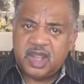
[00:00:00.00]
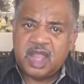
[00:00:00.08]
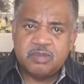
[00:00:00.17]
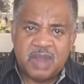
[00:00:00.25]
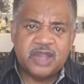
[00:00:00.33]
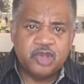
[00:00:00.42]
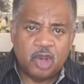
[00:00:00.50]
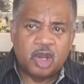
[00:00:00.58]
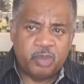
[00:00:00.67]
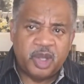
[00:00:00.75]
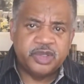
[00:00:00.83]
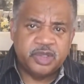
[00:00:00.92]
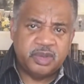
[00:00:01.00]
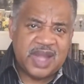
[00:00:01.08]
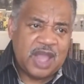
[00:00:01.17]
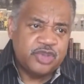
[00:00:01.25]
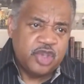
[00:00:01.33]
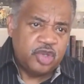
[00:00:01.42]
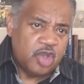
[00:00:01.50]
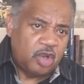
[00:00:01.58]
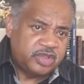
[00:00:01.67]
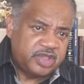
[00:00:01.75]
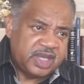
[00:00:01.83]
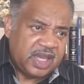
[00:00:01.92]
Take my yoke upon you. Now you're
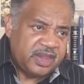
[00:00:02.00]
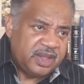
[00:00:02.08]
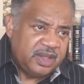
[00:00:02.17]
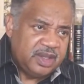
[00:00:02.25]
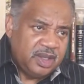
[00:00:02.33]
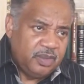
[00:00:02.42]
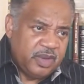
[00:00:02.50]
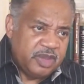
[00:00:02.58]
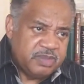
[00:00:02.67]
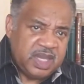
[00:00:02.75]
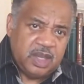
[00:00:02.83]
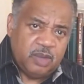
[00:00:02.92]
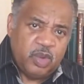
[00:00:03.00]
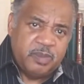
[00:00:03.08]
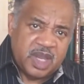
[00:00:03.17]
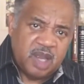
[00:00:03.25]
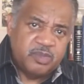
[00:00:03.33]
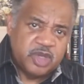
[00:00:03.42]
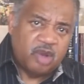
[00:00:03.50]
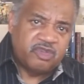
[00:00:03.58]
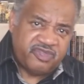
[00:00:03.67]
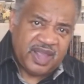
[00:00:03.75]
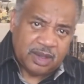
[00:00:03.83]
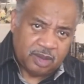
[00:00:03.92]
yoked together with me. We become
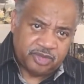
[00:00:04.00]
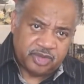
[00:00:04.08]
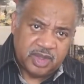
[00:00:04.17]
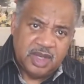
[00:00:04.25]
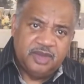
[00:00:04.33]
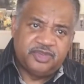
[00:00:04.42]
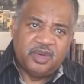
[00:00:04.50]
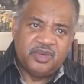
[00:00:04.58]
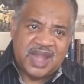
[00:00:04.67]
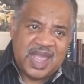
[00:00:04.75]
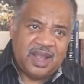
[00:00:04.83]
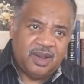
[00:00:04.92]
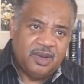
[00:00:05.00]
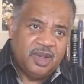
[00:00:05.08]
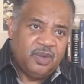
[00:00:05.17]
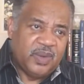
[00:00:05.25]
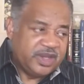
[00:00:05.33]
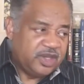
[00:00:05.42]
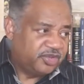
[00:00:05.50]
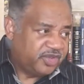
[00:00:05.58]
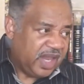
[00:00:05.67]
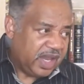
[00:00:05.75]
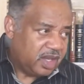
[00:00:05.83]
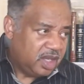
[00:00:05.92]
yoke fellows. So now what you're
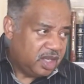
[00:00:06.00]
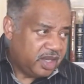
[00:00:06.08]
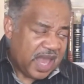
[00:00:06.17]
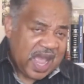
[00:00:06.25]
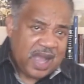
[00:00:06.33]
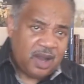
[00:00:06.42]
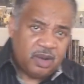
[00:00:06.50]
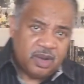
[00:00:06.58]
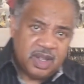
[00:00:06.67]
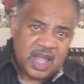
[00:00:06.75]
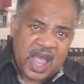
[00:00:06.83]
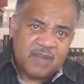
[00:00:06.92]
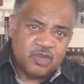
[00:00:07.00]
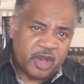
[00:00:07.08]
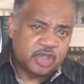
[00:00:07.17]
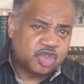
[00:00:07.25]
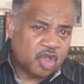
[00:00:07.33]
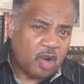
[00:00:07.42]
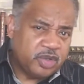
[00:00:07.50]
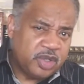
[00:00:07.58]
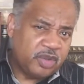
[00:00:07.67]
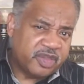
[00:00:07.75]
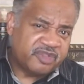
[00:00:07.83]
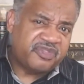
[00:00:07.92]
saying, now I'm going to show
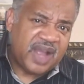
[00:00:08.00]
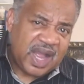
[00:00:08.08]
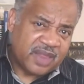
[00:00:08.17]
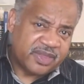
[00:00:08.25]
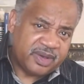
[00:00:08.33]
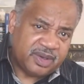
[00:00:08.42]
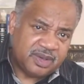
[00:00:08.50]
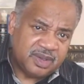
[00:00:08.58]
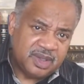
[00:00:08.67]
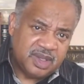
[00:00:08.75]
you the Father